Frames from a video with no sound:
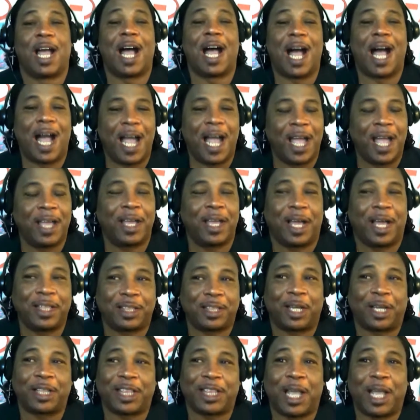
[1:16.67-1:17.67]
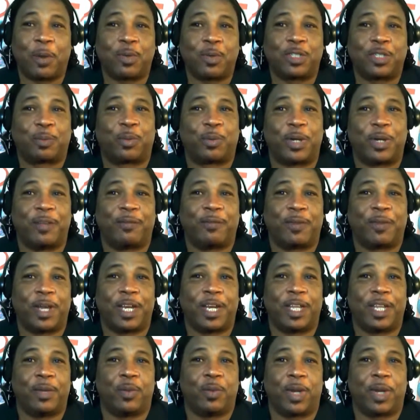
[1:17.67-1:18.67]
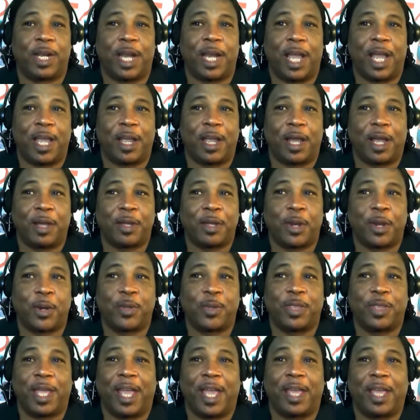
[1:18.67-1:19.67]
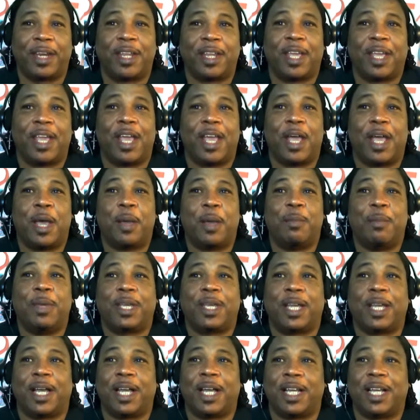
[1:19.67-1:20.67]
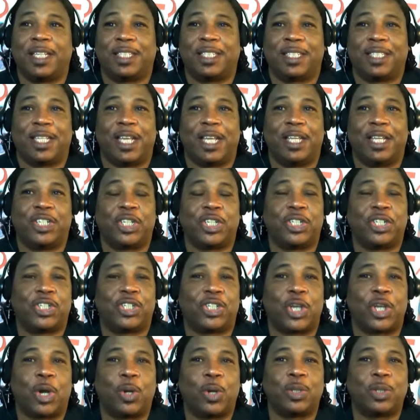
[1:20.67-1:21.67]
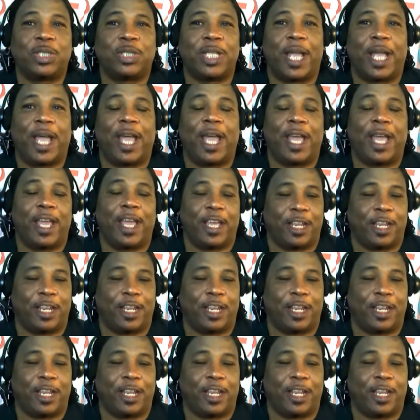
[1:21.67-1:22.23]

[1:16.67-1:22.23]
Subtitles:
I thought that was pretty funny when I heard that, because it just shows that